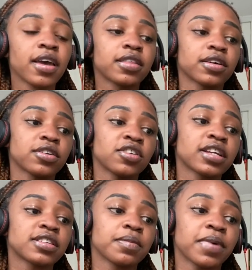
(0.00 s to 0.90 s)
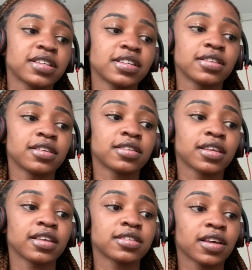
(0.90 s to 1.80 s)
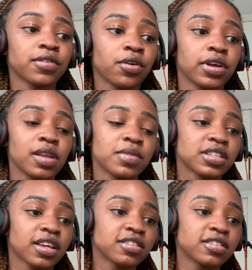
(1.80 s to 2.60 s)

the contracting party, in this case Savi Oil Limited,